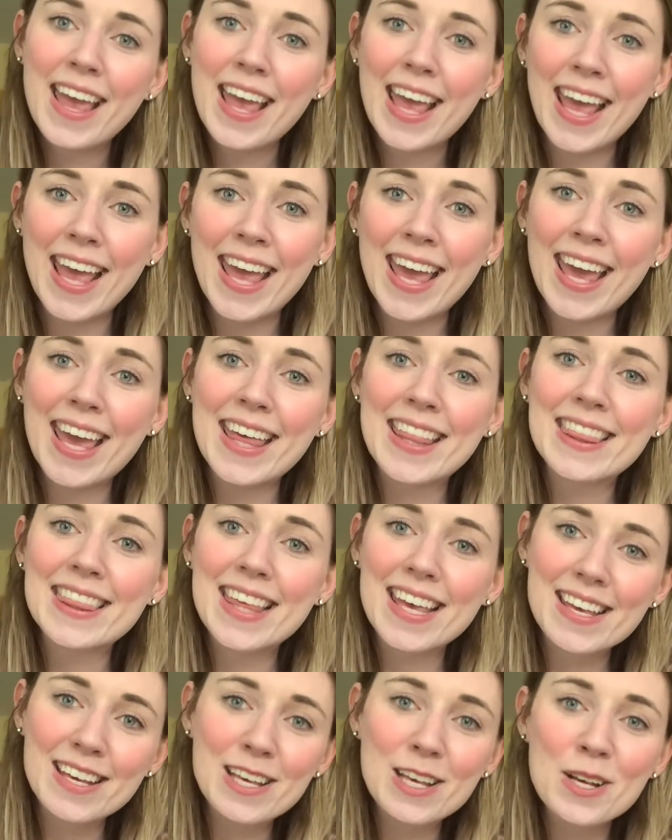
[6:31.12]
And
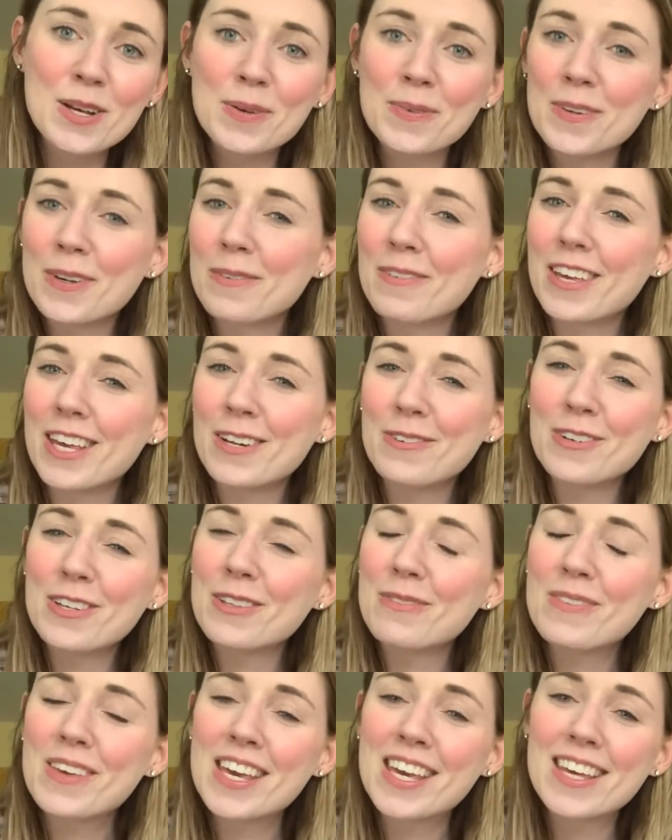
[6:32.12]
thank you for being
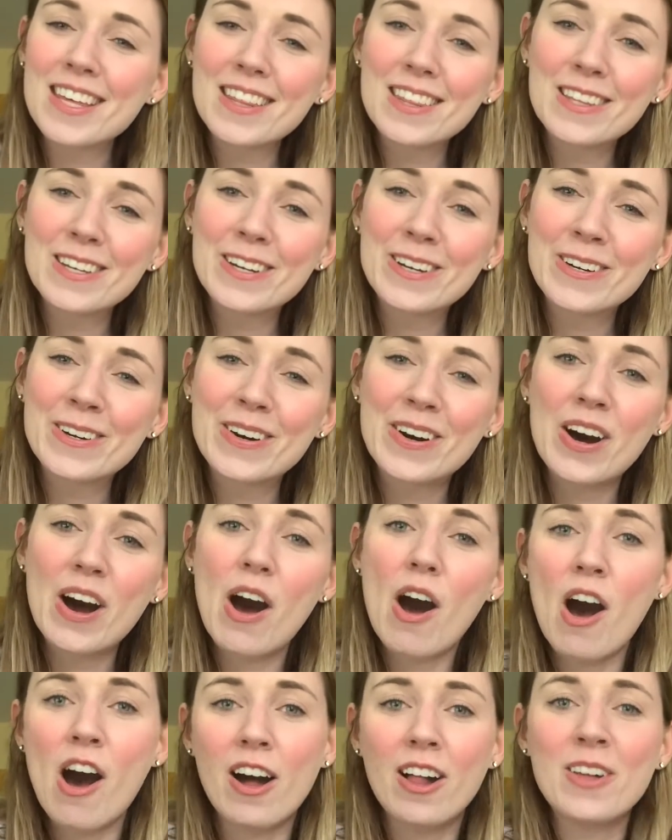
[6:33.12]
with me through
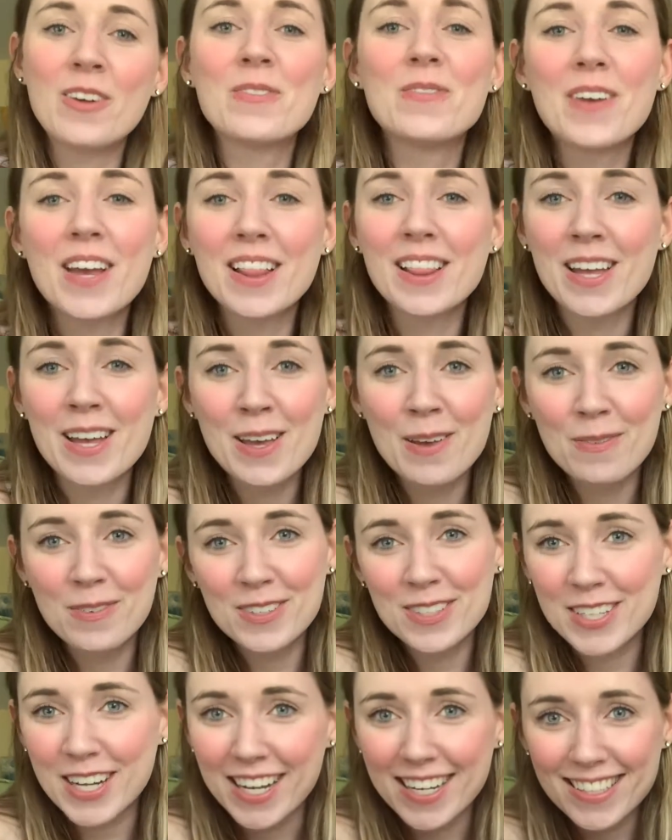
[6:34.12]
all of my life
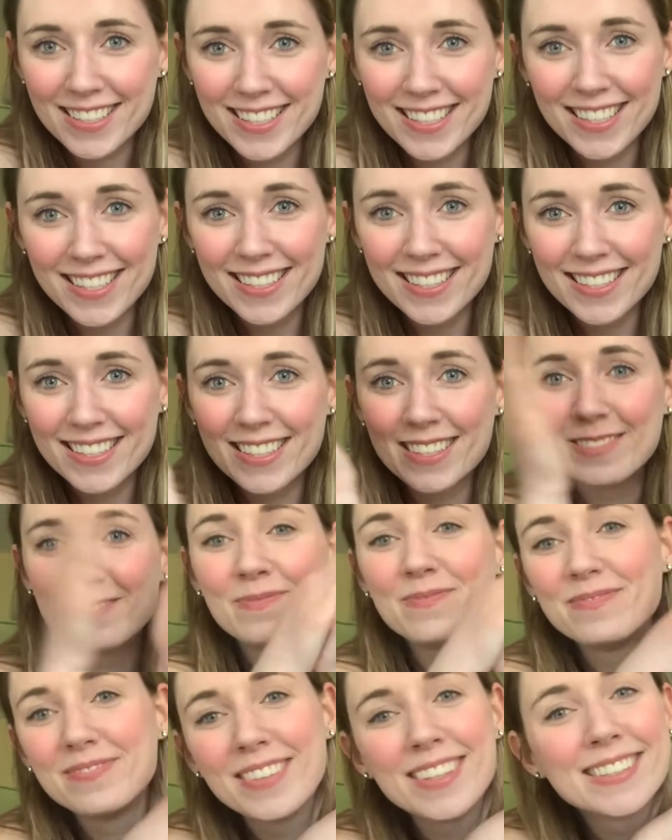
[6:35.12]
changes.
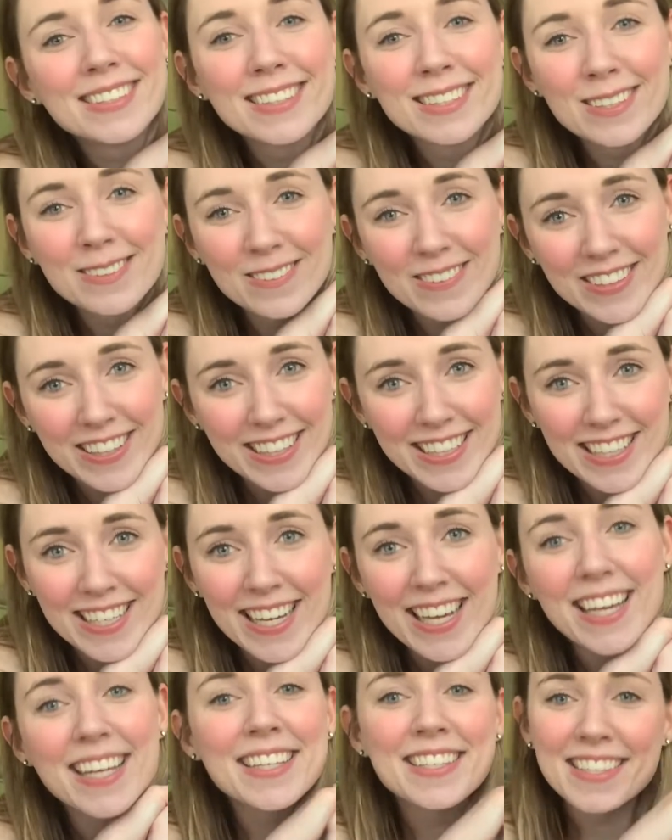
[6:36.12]
This is a very
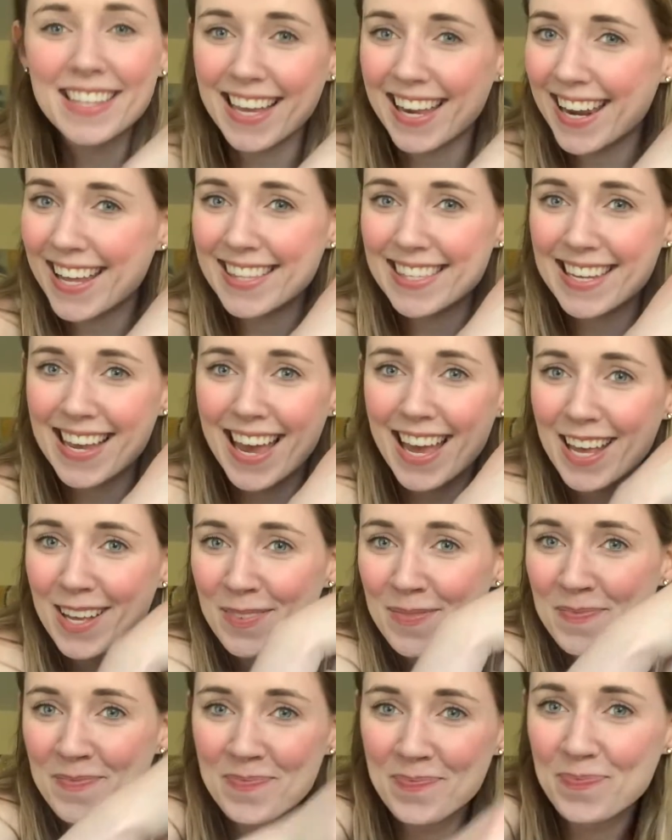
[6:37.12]
exciting
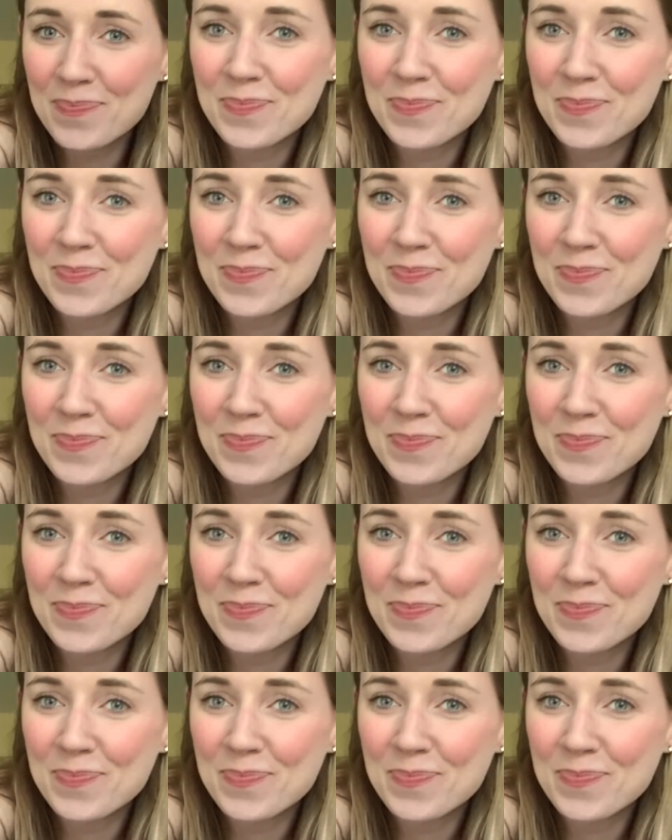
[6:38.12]
time.